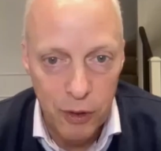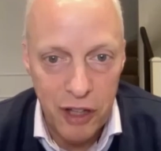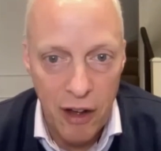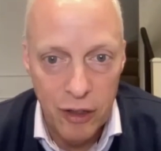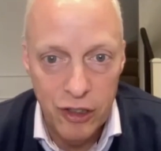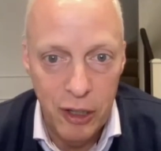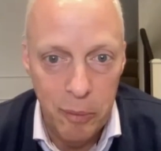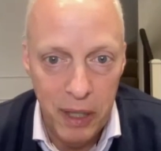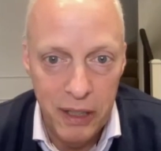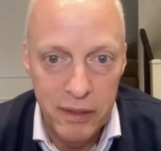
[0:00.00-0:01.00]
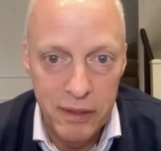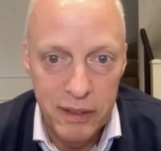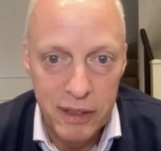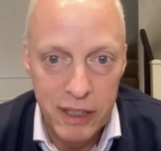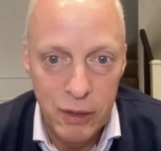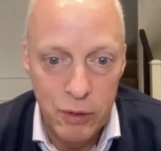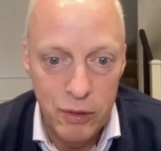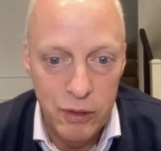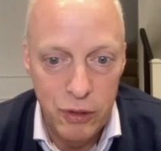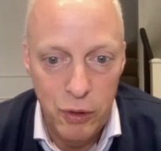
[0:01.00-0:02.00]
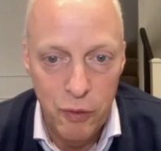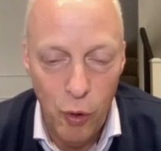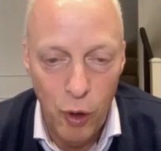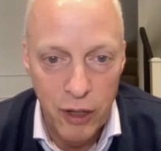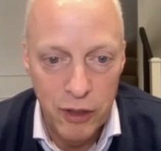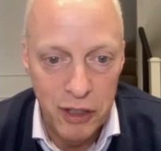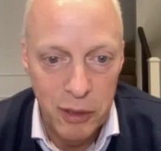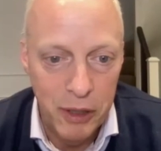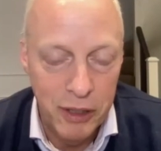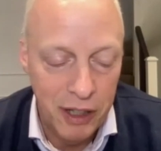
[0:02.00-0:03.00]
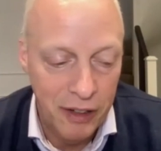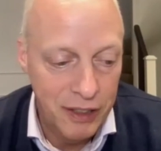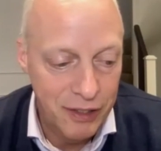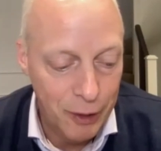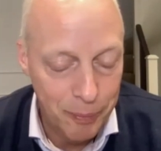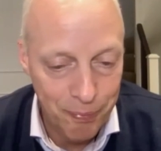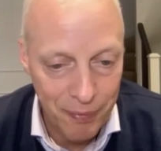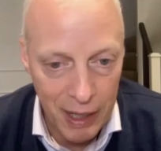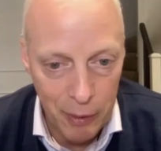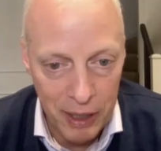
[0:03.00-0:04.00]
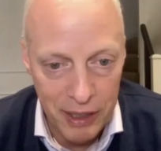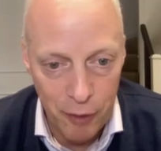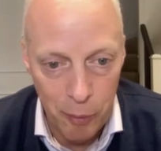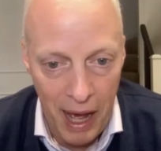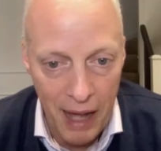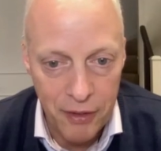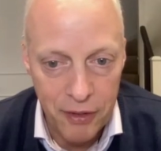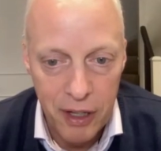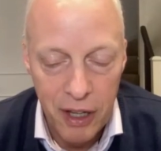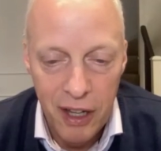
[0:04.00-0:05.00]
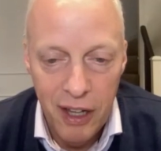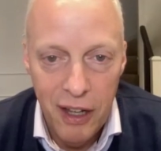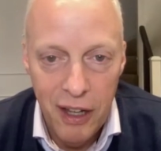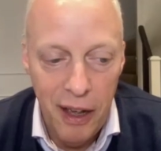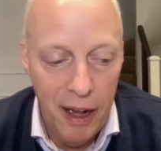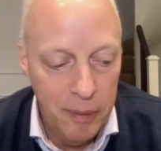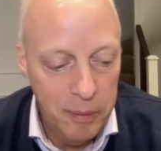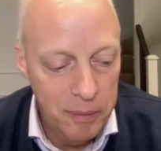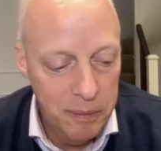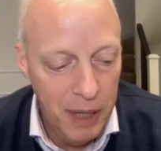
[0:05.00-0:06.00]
scholarship and, you know, do the four years in the military. So anyway, different paths. Um, yeah.